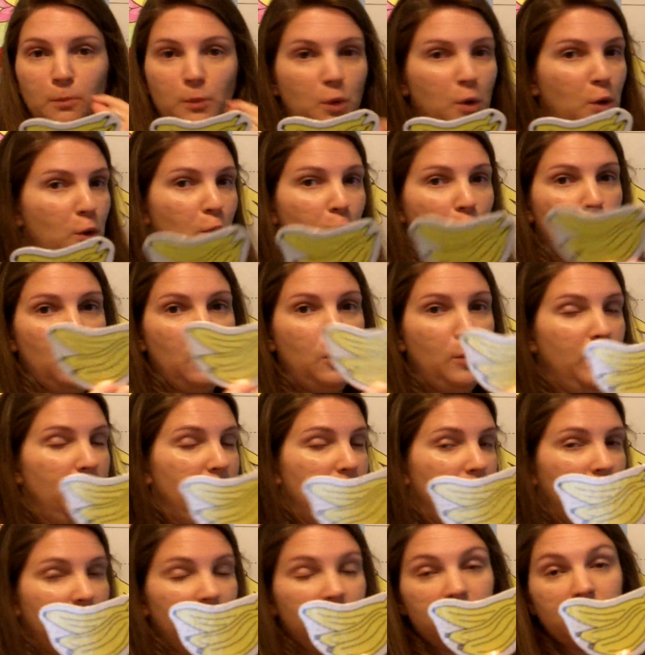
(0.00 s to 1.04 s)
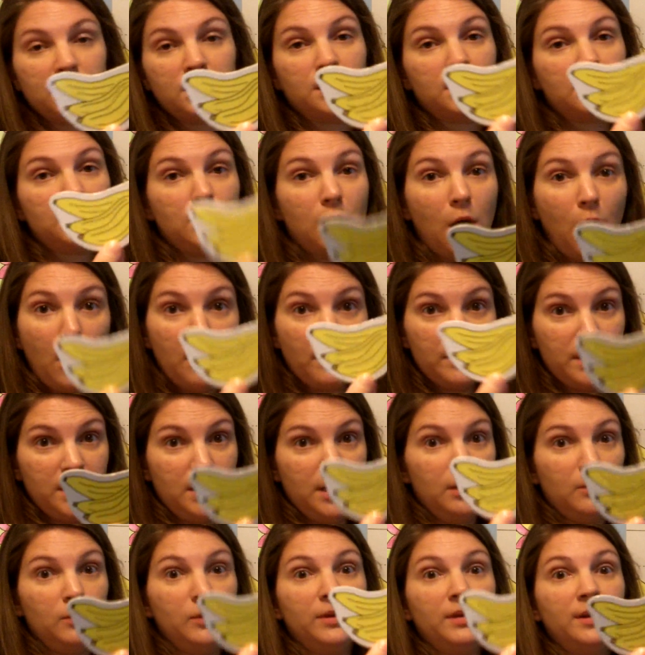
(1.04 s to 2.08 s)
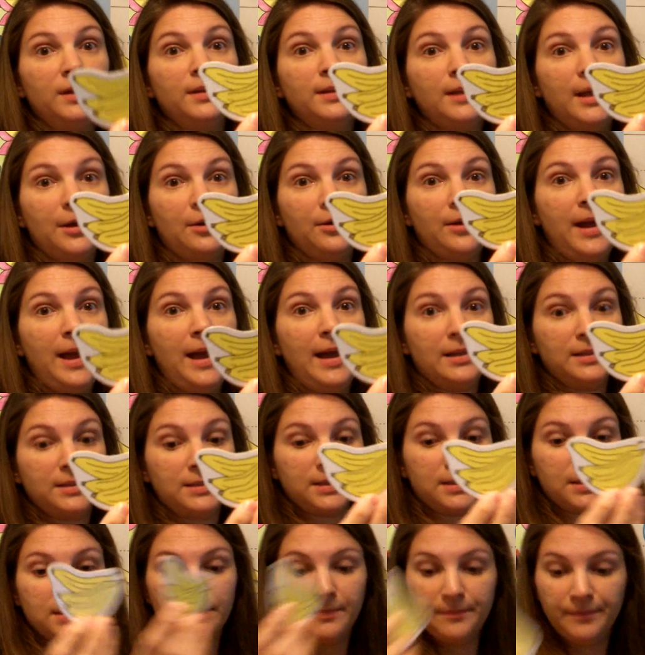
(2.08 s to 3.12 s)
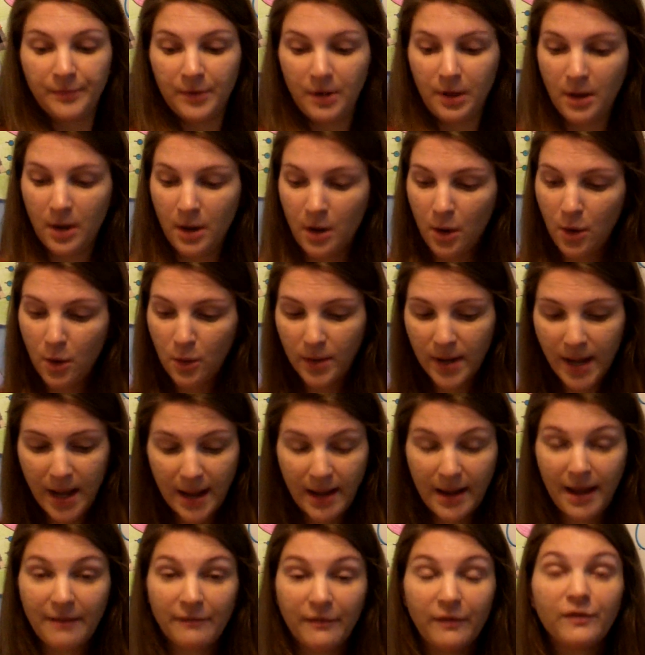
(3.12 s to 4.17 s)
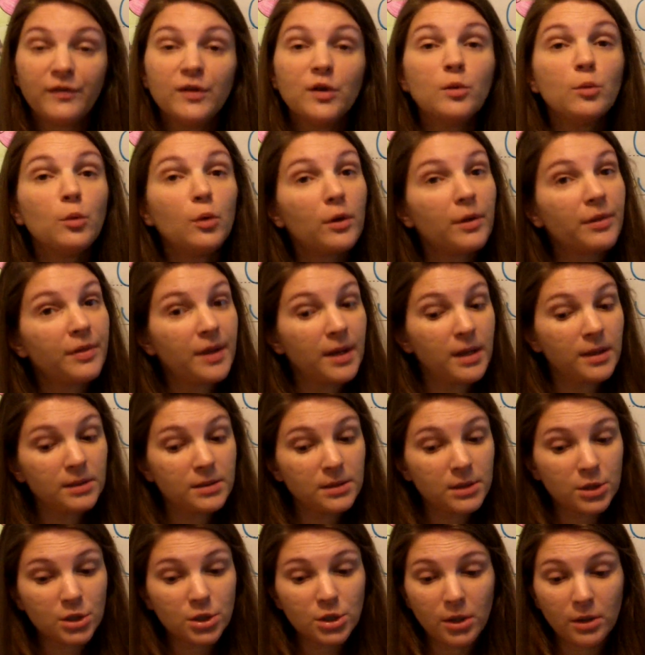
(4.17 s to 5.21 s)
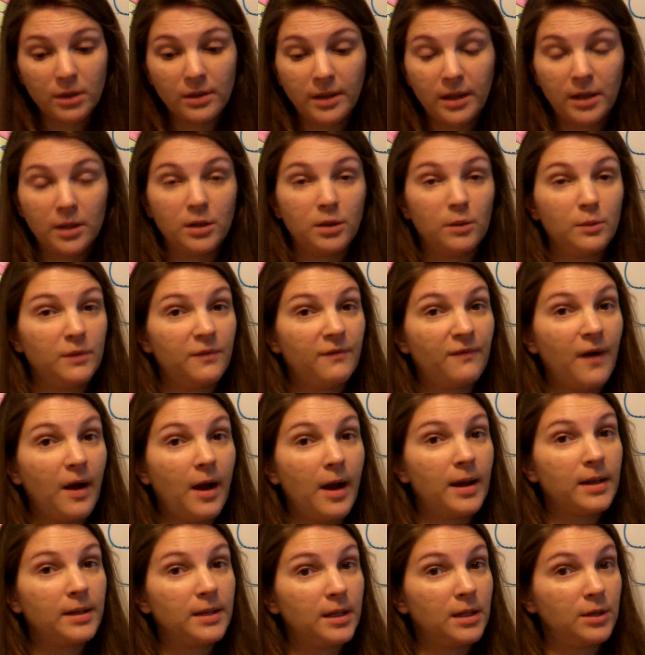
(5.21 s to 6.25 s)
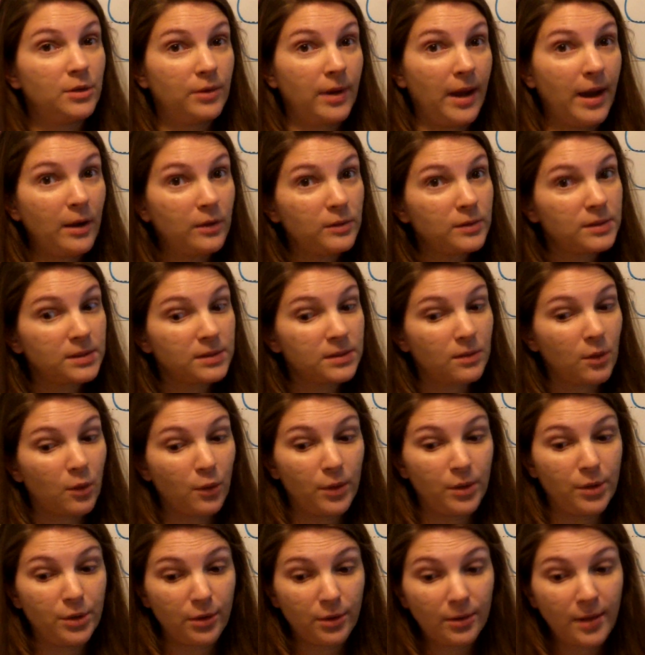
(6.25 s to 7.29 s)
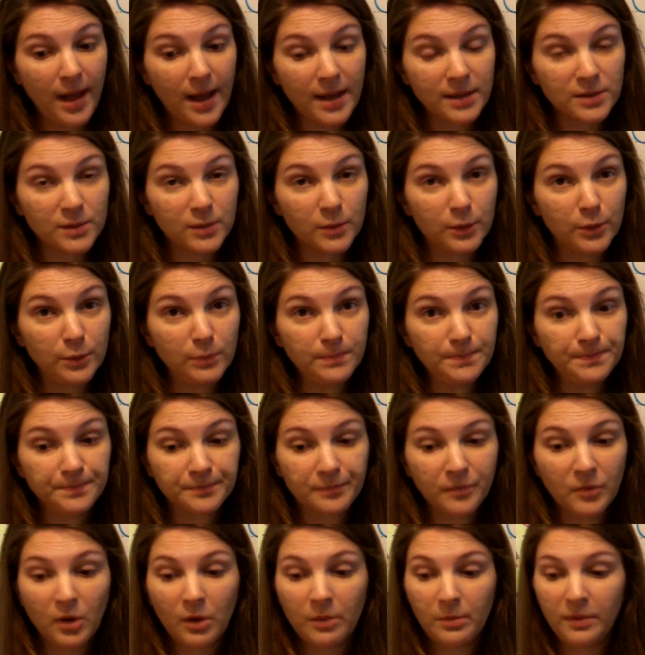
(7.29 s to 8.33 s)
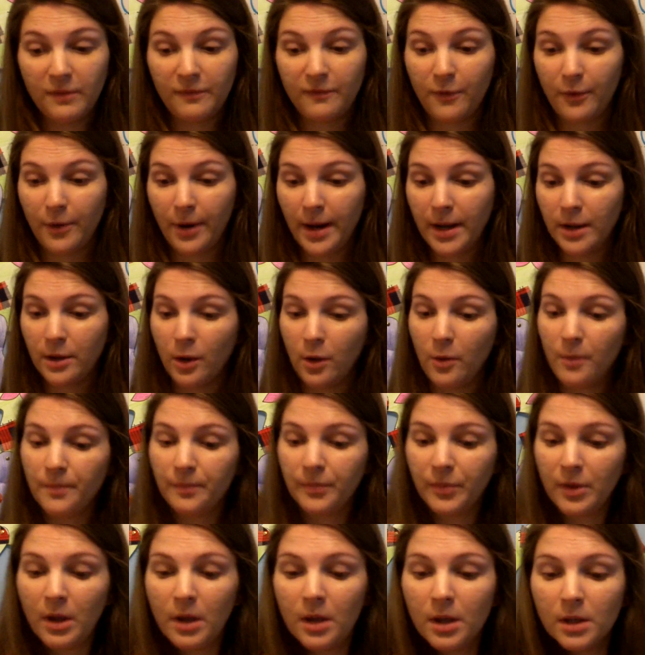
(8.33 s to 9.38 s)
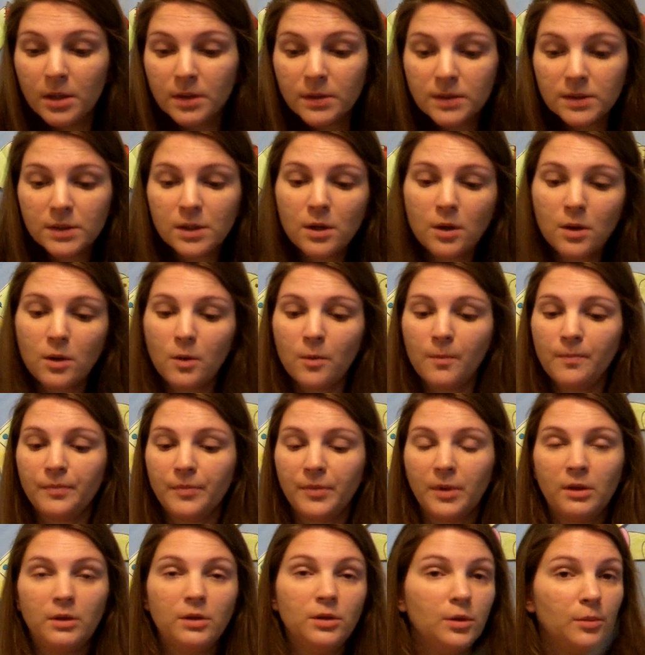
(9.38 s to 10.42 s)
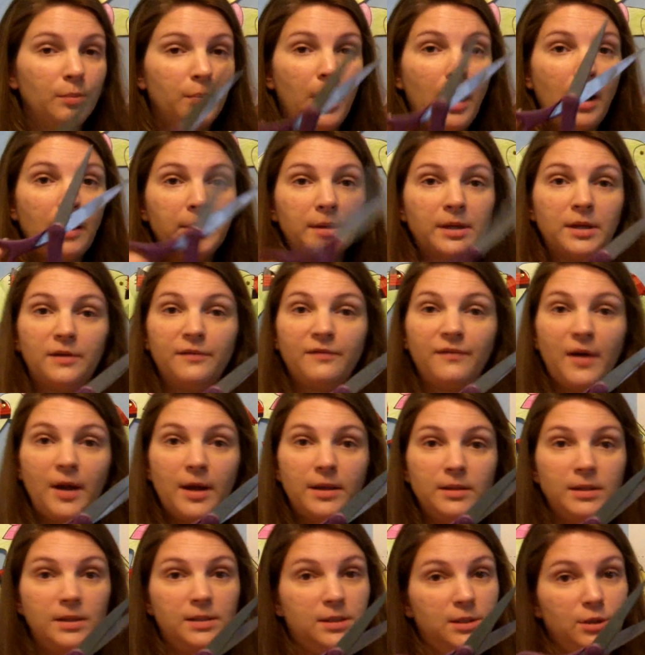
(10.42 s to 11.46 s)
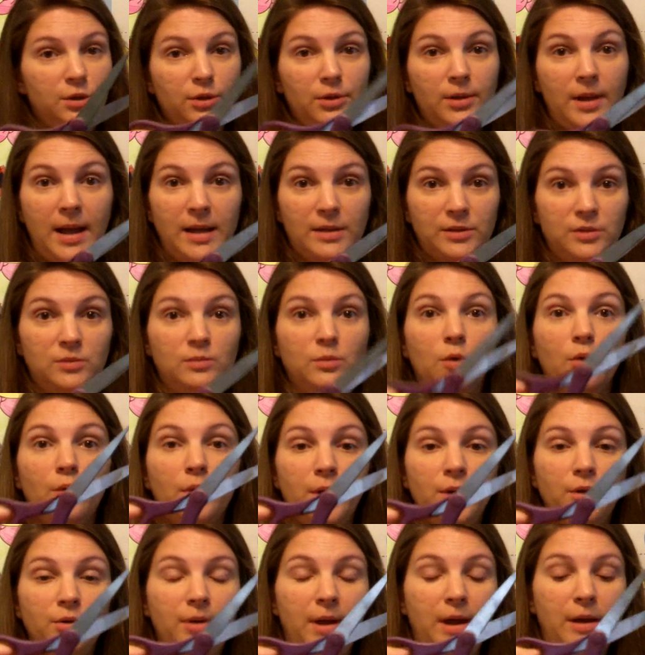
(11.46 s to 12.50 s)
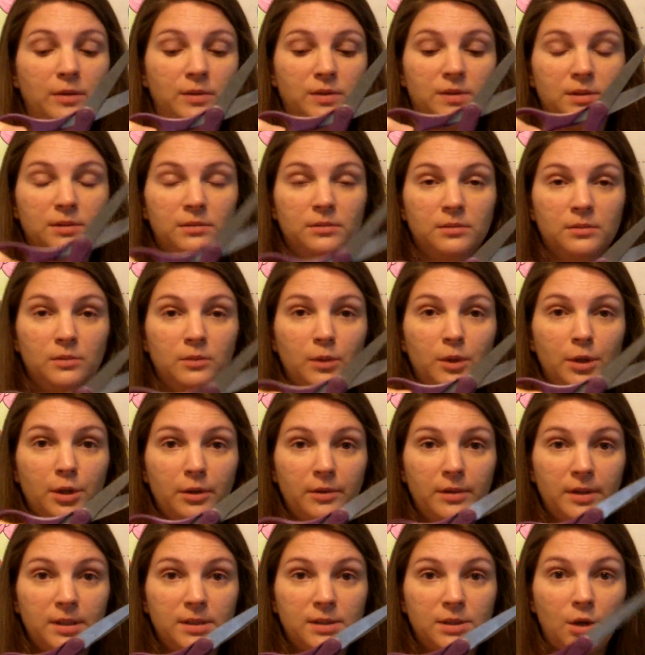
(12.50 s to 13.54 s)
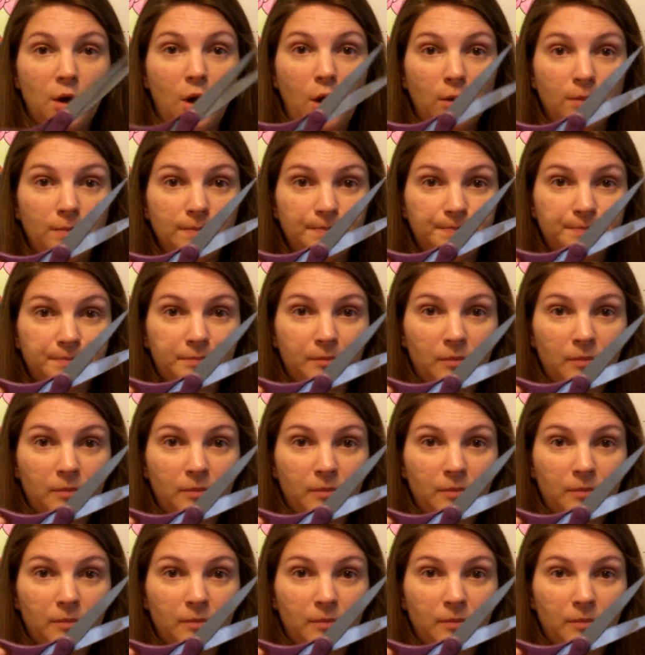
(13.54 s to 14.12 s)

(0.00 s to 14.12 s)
No, bananas does not begin with the letter S. Okay, I have a few more things to show you that you would find in your house or in your classroom before I go. So you're probably going to find these in your classroom or in your house. What are these called?